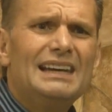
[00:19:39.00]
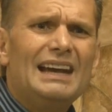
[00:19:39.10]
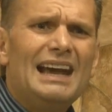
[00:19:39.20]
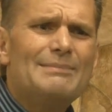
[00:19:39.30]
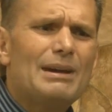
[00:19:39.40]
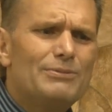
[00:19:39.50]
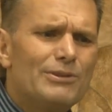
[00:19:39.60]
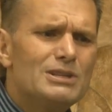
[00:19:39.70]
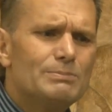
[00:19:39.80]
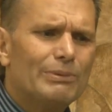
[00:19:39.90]
And my
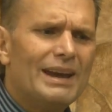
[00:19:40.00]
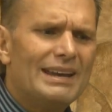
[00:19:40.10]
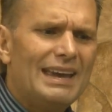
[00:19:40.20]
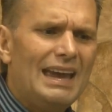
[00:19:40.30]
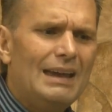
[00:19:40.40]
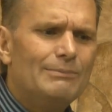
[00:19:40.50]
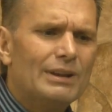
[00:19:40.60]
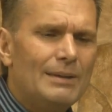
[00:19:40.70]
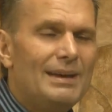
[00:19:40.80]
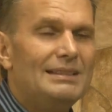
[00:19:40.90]
first break came when
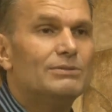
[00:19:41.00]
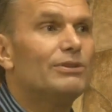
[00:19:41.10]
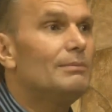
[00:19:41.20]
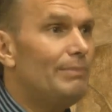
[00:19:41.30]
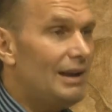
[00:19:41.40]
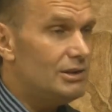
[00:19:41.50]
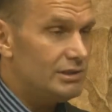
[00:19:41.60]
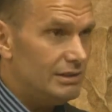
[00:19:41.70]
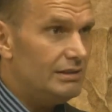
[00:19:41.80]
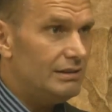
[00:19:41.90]
I made the front page in
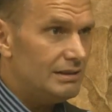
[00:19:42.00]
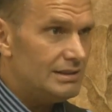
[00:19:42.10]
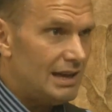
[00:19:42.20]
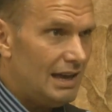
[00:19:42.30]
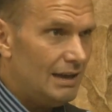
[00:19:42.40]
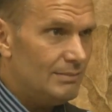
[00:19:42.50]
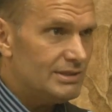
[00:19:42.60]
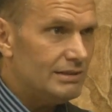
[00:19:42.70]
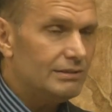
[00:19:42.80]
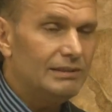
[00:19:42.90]
the New York Times in
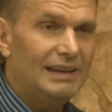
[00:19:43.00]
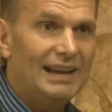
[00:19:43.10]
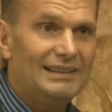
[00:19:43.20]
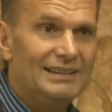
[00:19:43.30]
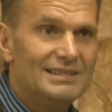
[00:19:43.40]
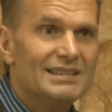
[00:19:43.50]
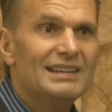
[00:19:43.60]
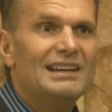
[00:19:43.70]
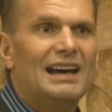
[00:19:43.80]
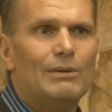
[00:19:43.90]
the early 90s.
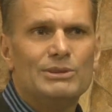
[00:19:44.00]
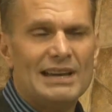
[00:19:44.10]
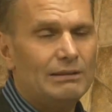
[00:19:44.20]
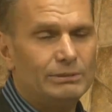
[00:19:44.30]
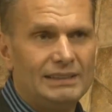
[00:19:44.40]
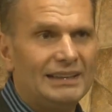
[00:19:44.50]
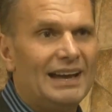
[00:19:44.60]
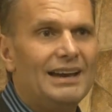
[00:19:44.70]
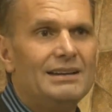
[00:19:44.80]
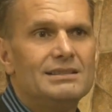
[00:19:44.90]
I was out with the
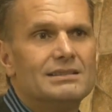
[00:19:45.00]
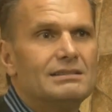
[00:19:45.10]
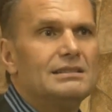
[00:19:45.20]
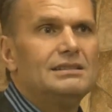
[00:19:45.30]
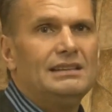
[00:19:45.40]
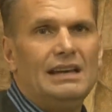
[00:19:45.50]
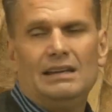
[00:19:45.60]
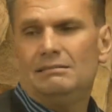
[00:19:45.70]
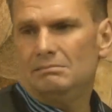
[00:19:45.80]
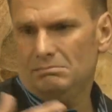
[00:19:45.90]
guys
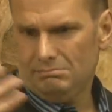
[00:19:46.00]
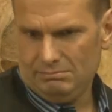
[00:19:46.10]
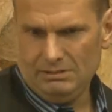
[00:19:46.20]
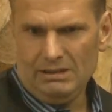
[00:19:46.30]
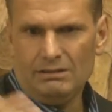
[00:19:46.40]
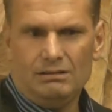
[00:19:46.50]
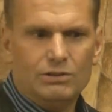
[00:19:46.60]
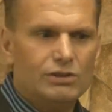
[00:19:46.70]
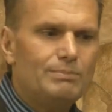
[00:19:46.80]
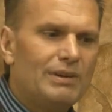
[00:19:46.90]
and, you know, the
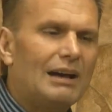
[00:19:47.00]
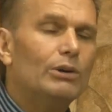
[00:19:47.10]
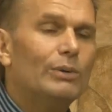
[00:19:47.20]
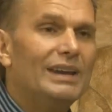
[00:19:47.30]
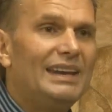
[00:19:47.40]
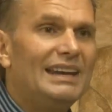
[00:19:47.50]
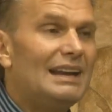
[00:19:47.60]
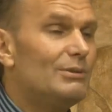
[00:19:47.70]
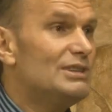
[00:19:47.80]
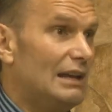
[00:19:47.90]
group Halloweening, and I
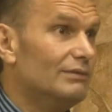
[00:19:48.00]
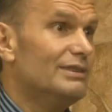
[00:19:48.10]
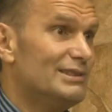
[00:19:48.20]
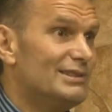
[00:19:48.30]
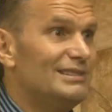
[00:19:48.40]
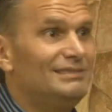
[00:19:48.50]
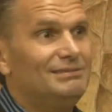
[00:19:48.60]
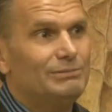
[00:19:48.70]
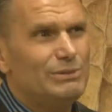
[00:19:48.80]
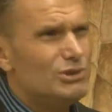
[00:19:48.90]
was Elvis, and
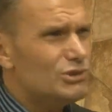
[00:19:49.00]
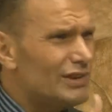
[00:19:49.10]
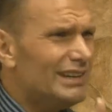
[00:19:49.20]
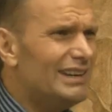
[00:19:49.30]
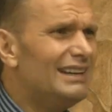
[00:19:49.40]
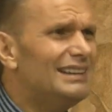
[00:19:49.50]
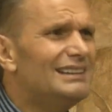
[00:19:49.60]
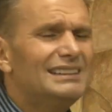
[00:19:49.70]
we were drinking.